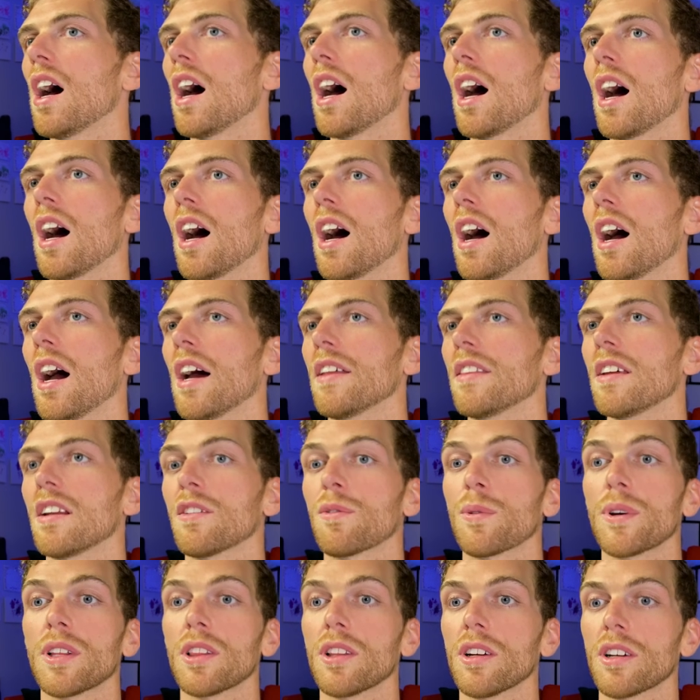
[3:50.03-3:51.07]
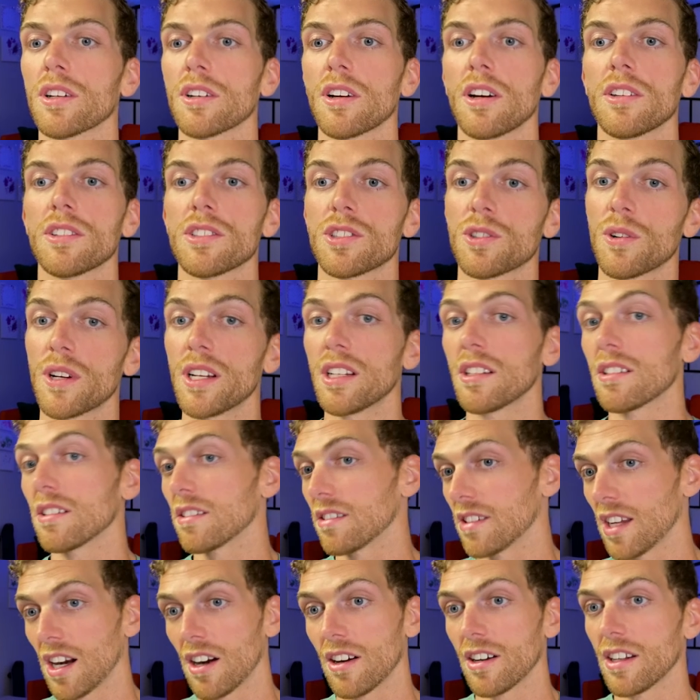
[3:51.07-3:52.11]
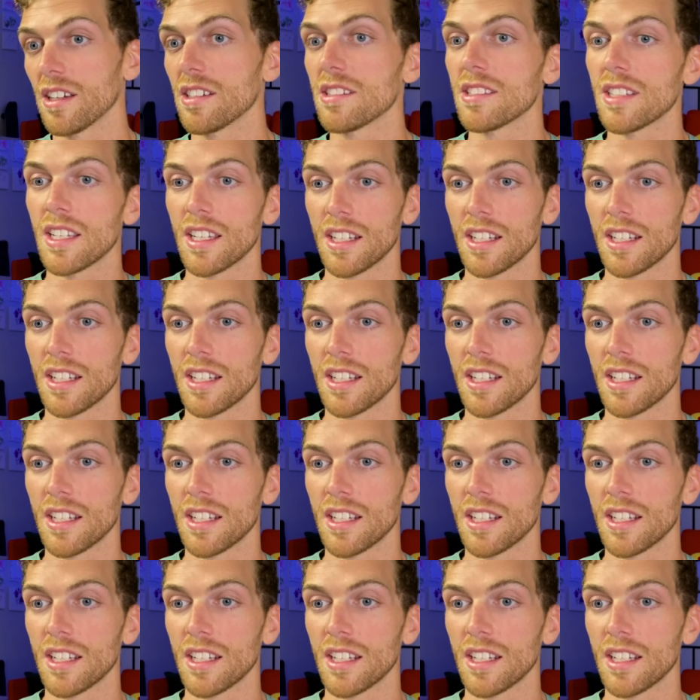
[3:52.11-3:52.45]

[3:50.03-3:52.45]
And then if we look on the screen, there it is.